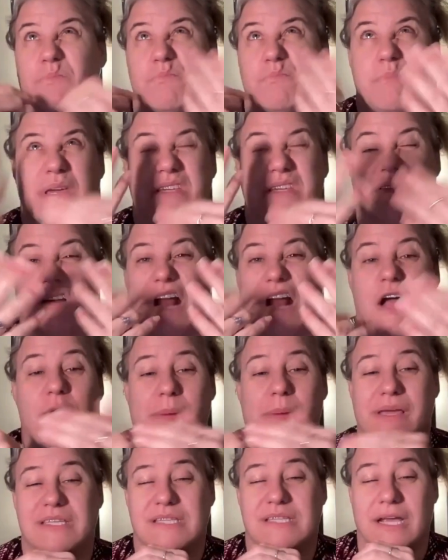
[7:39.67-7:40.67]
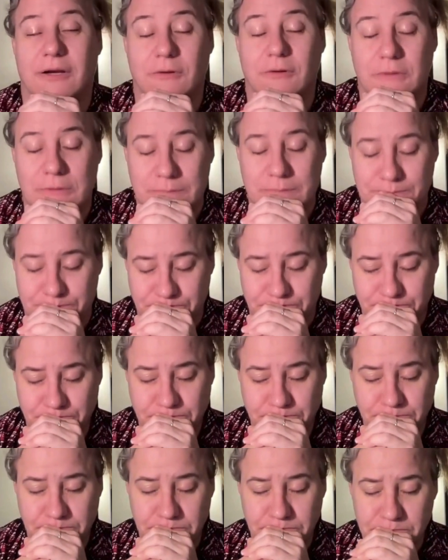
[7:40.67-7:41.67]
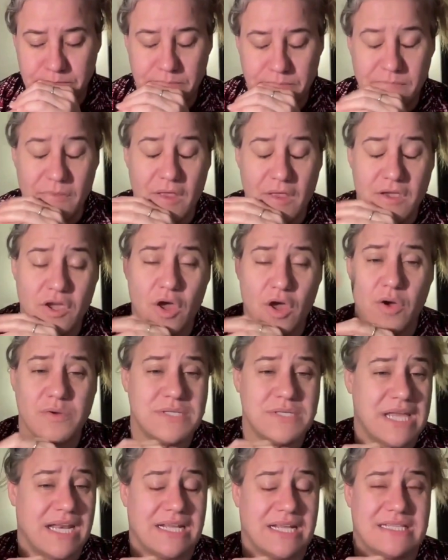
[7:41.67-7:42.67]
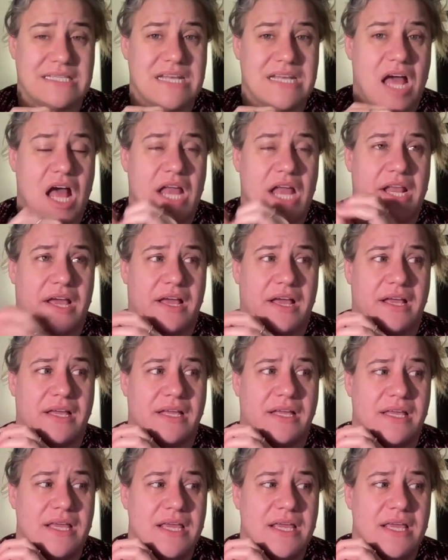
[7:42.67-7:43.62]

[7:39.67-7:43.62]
based on how my cycle goes, and it's not a